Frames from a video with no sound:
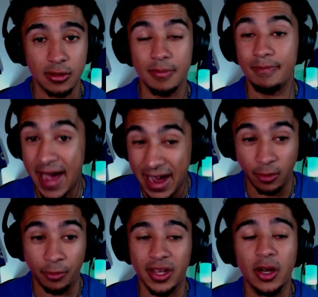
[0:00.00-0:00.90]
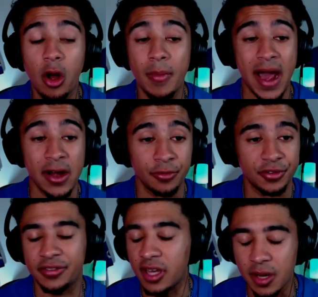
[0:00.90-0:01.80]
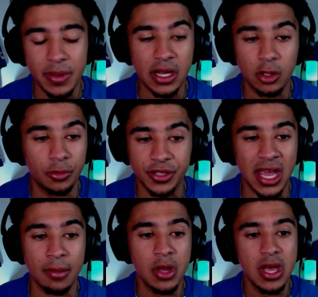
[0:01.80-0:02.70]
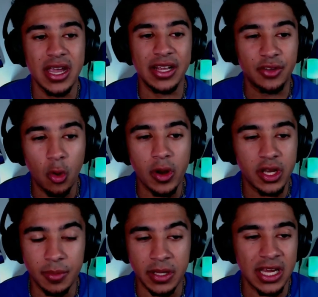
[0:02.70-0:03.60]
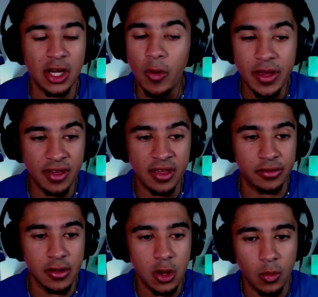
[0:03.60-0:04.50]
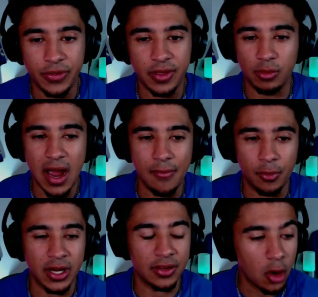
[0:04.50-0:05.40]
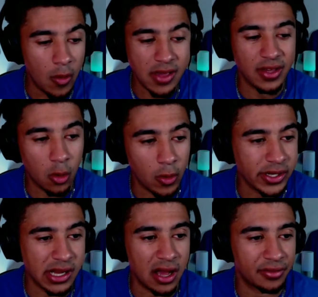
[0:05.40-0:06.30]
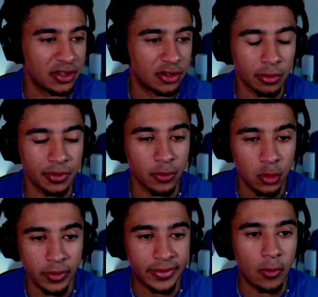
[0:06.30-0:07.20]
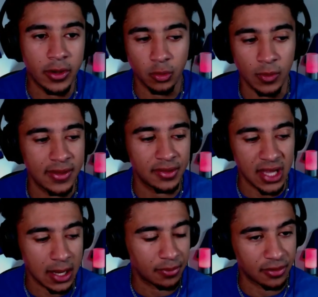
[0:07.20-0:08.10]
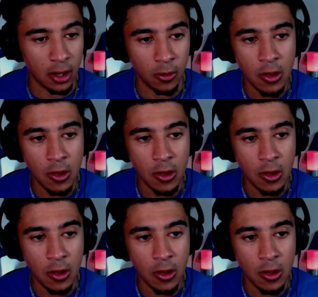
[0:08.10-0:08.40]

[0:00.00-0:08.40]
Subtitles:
matters. It all matters. It's going to be a close game. It's going to be. It always is with this rivalry. It's always a coin toss in terms of who is going to win this game. So